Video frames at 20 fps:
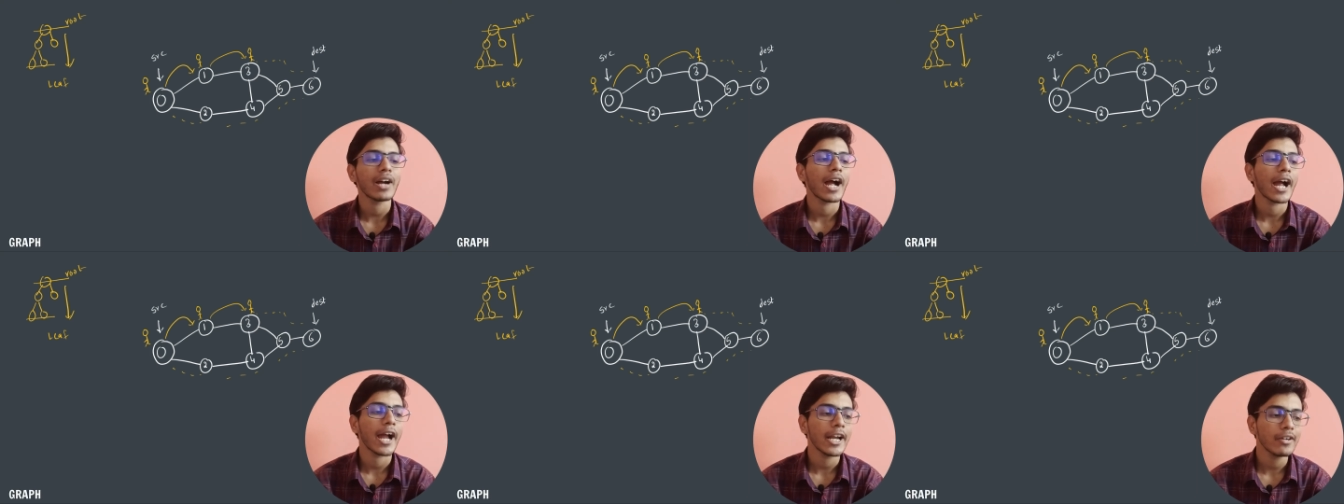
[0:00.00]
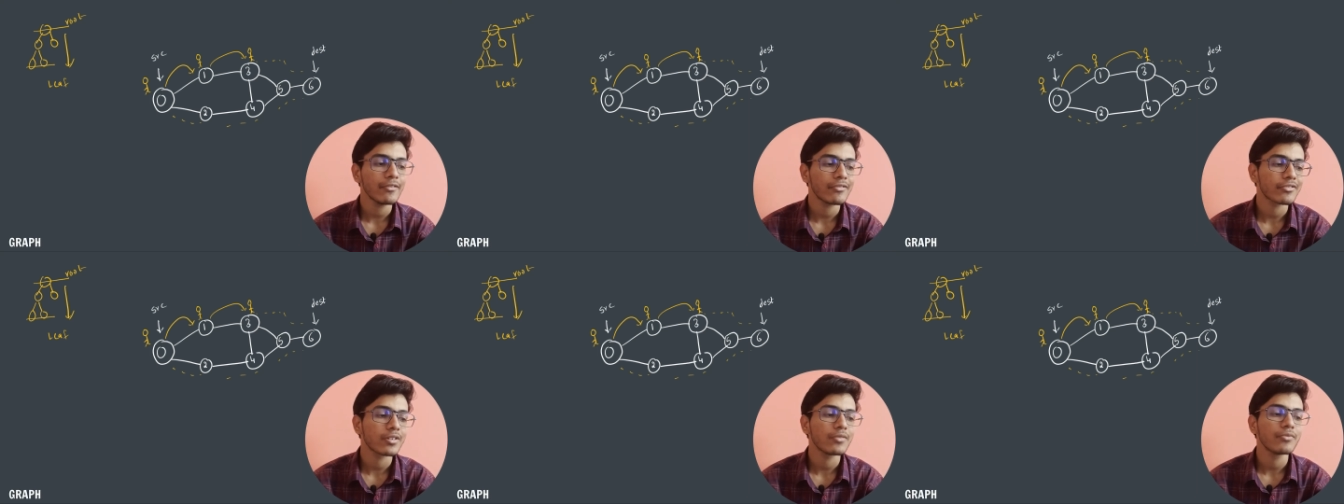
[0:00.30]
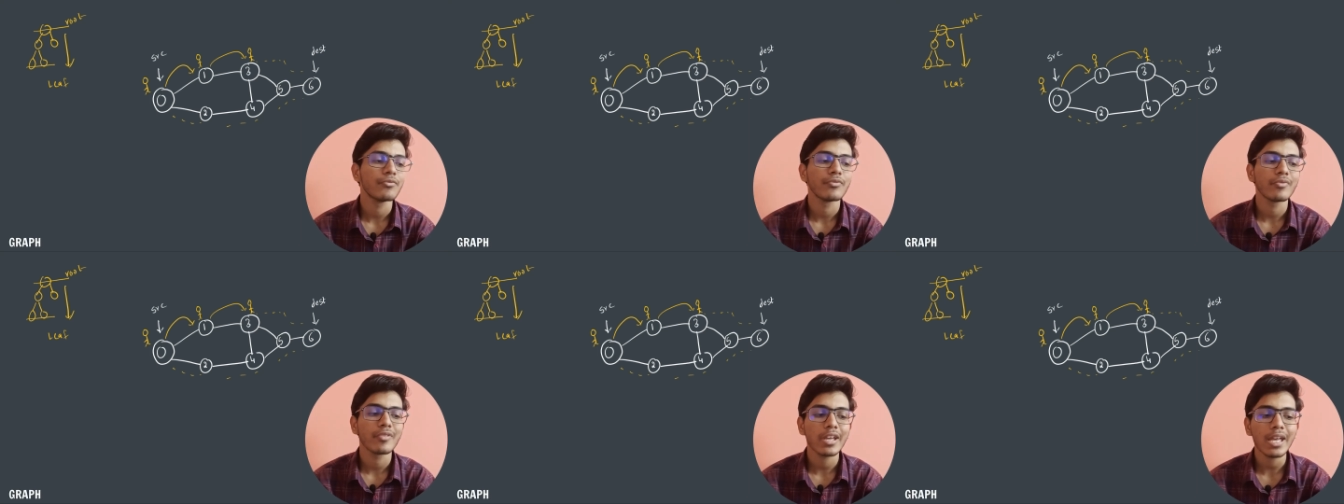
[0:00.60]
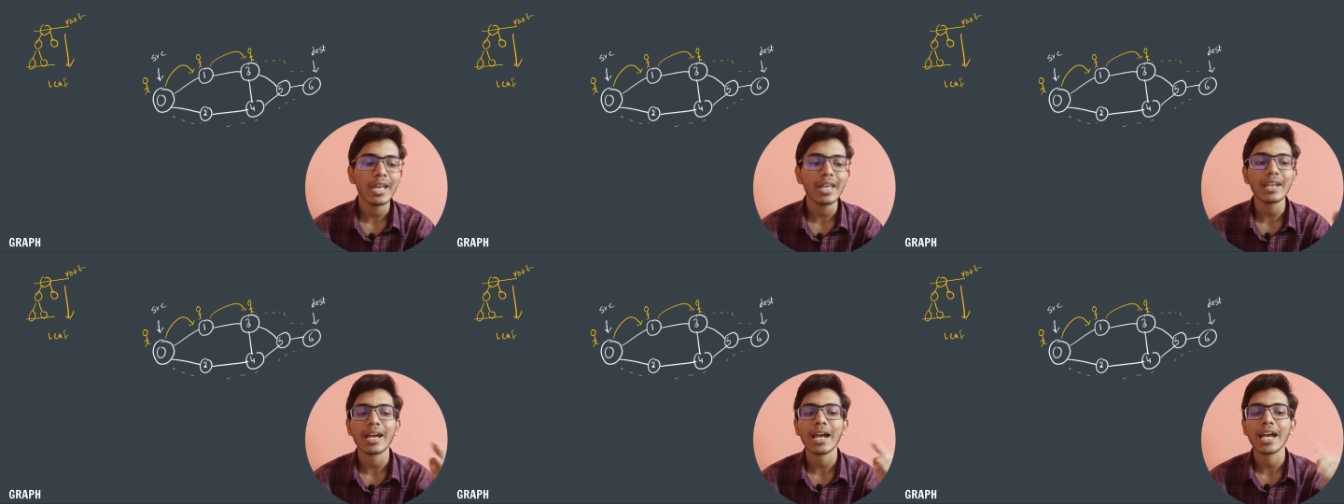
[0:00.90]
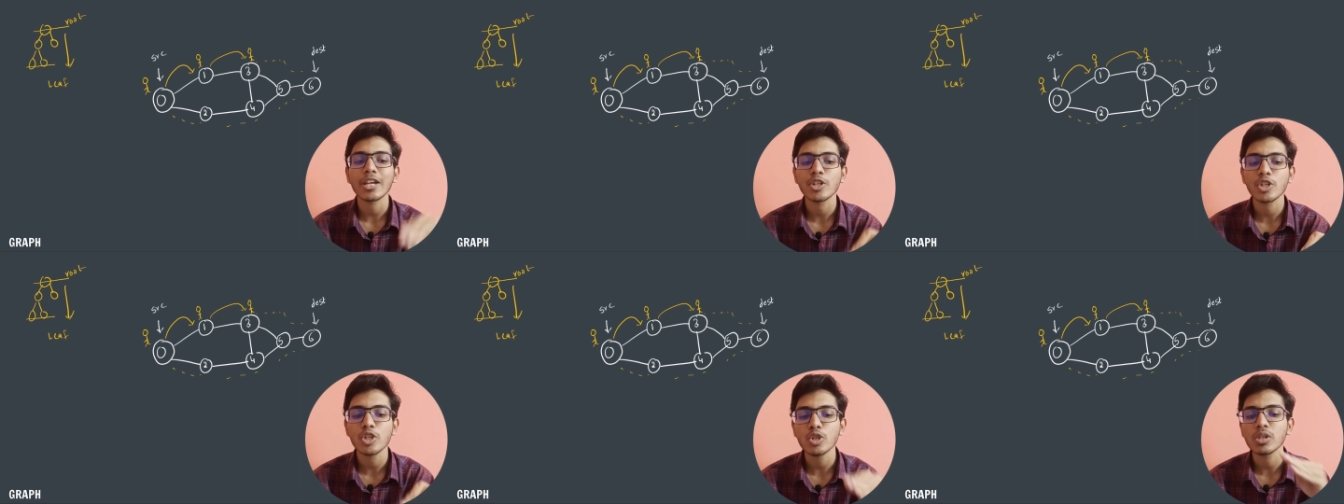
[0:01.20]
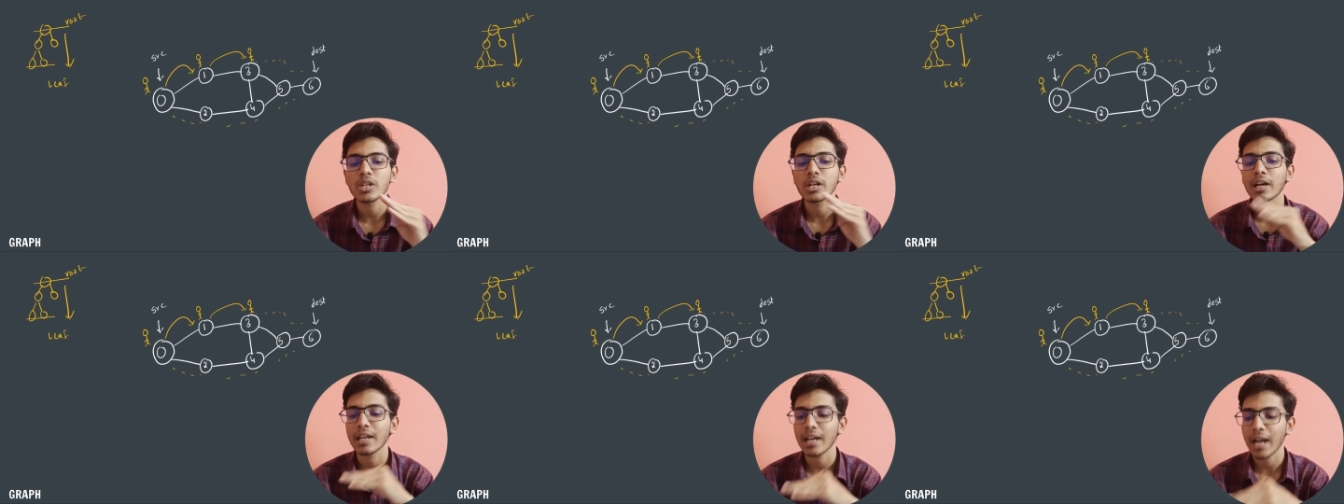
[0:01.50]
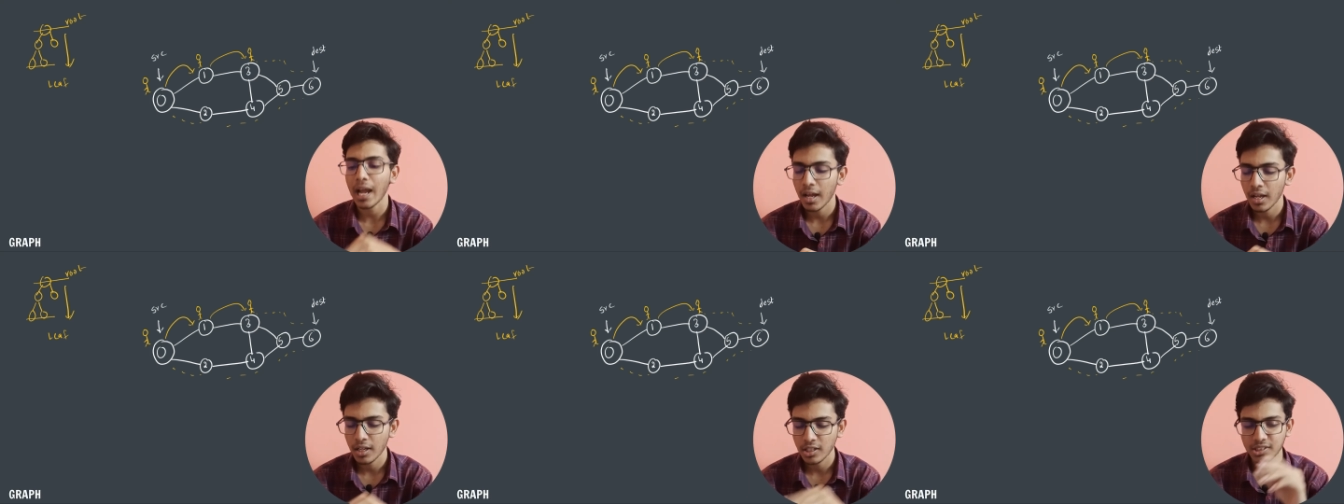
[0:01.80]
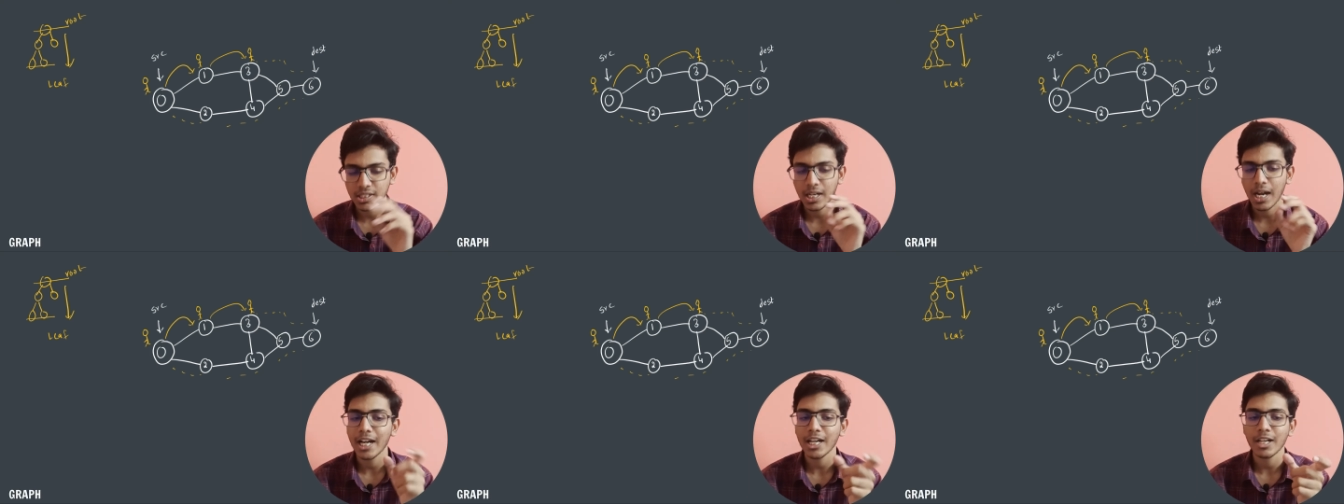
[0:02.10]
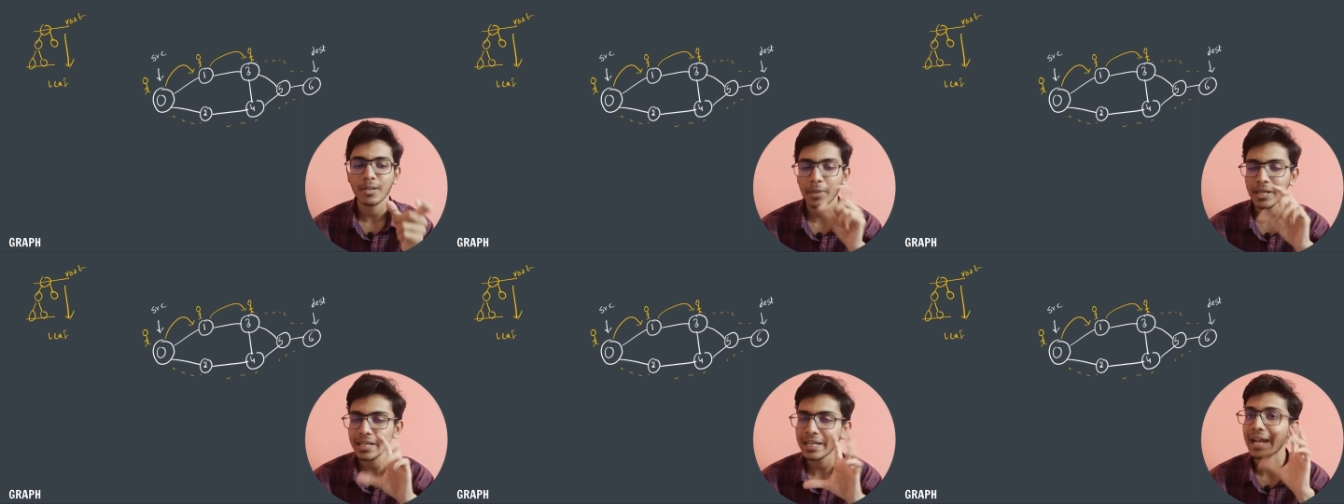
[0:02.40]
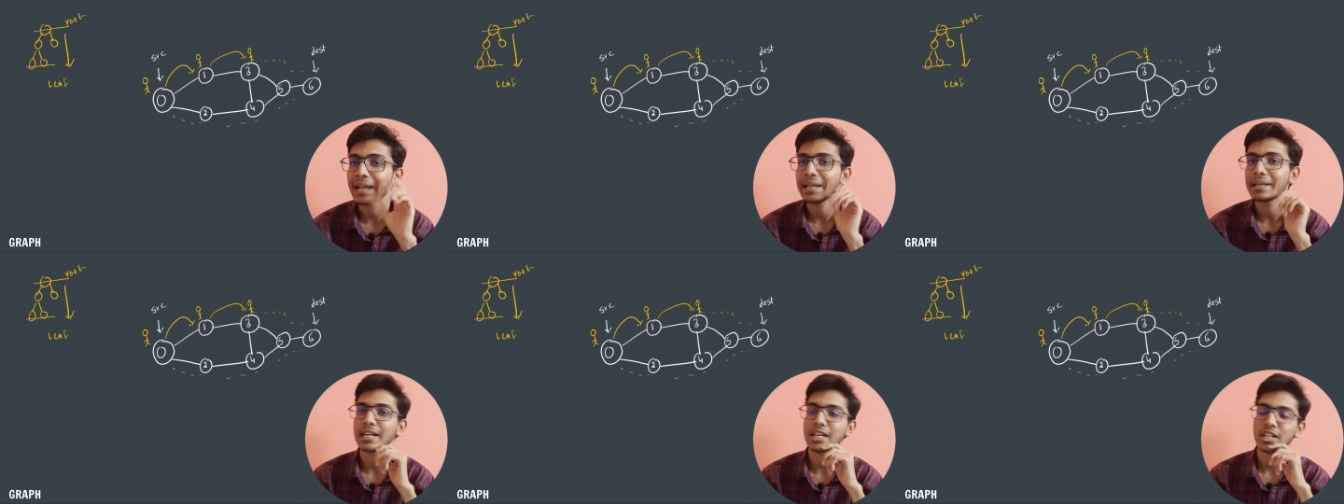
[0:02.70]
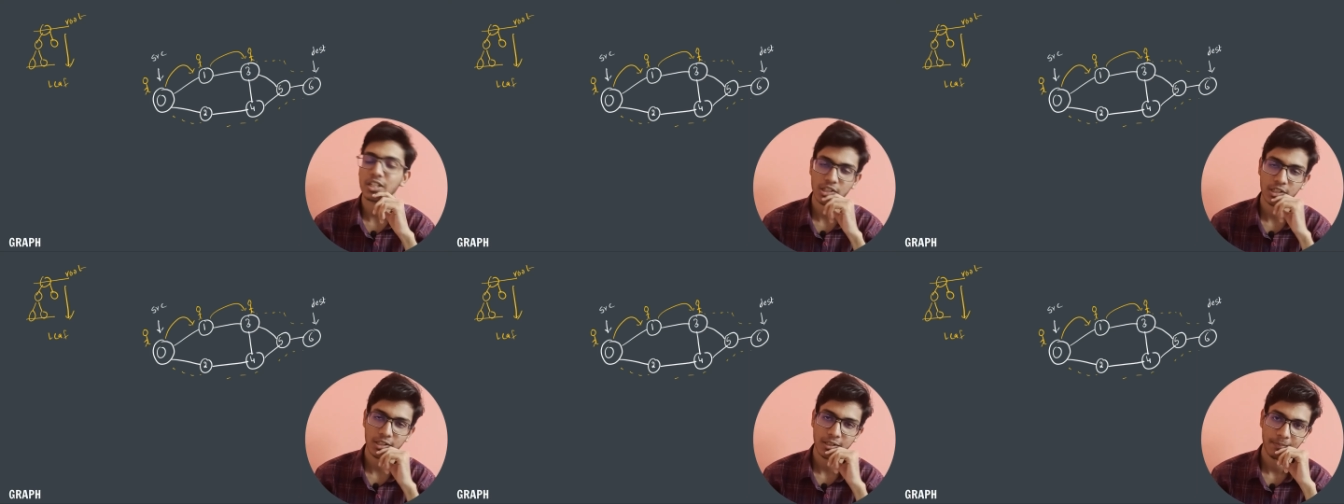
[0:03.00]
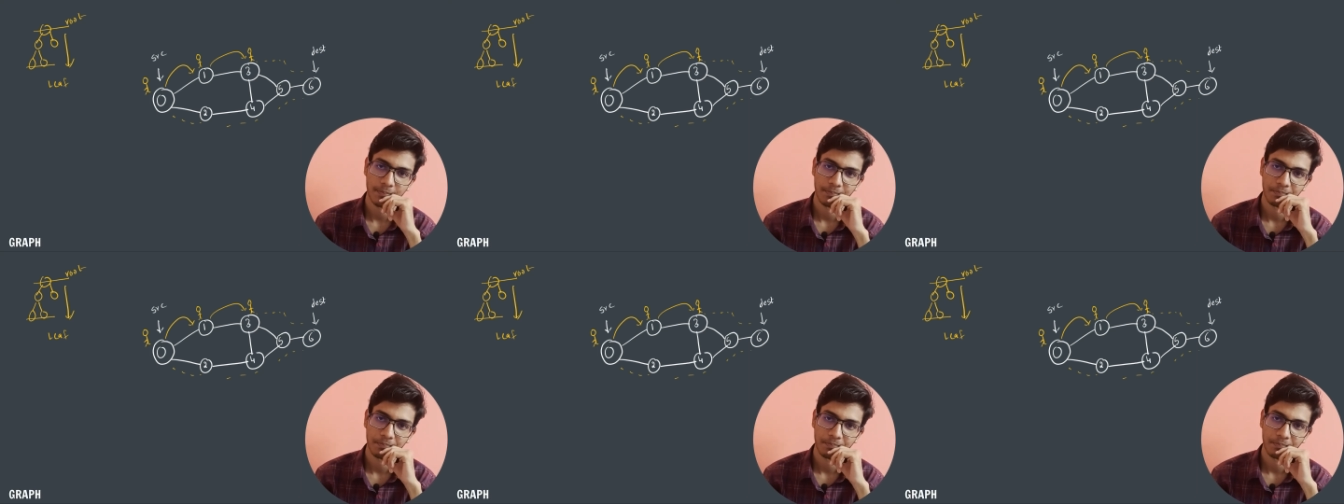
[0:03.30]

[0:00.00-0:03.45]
and from where I should start my iteration?